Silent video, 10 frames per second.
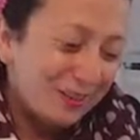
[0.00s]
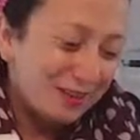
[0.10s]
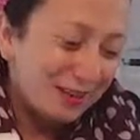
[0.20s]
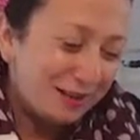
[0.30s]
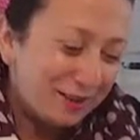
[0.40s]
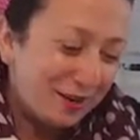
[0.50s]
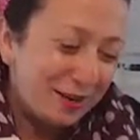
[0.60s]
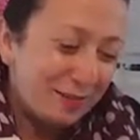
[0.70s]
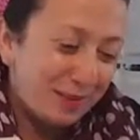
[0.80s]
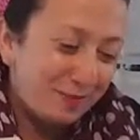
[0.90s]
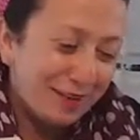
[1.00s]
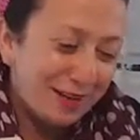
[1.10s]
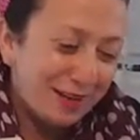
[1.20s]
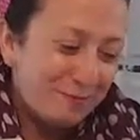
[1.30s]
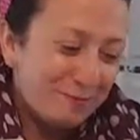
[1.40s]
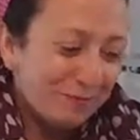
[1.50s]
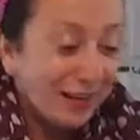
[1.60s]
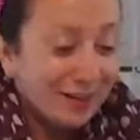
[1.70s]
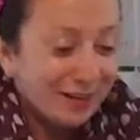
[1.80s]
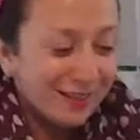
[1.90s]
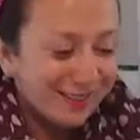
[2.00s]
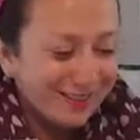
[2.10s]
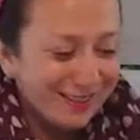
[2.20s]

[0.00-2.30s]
Sometimes we make a bit of a game of it.